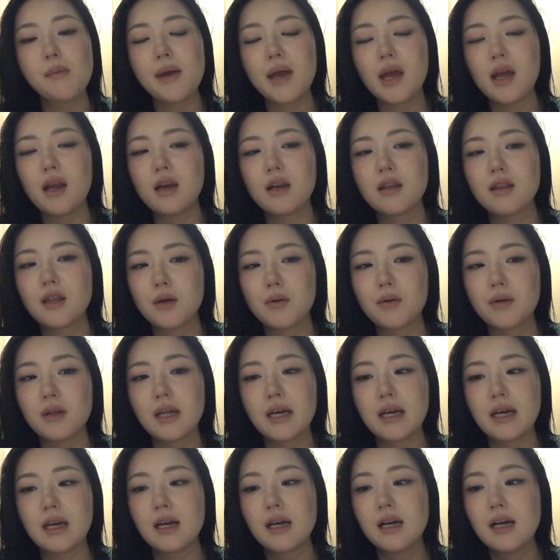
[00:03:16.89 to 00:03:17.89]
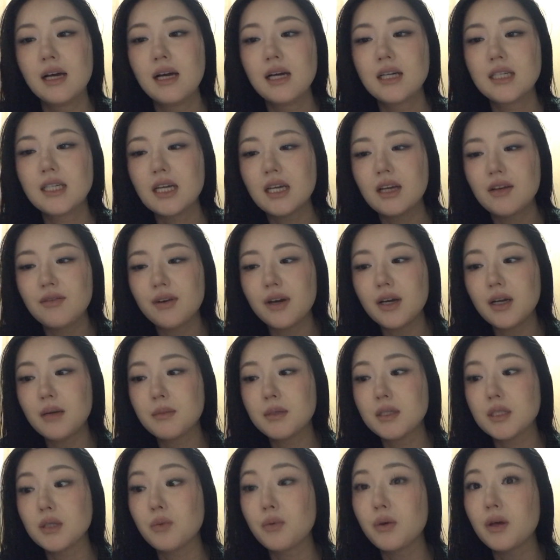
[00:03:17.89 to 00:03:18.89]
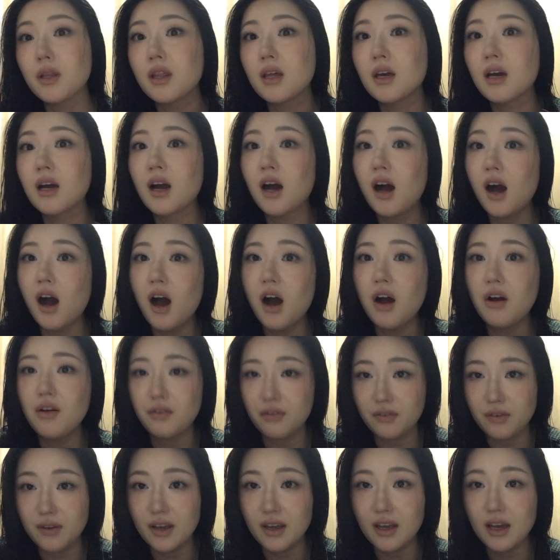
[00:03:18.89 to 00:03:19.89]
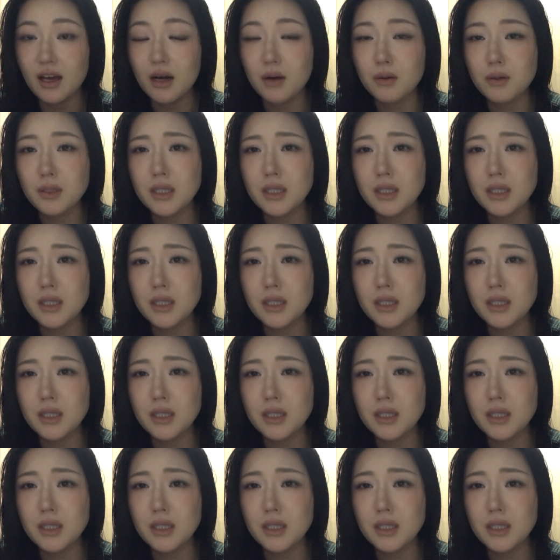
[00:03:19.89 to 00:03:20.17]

and they were like taking vitamins with coffee, and I was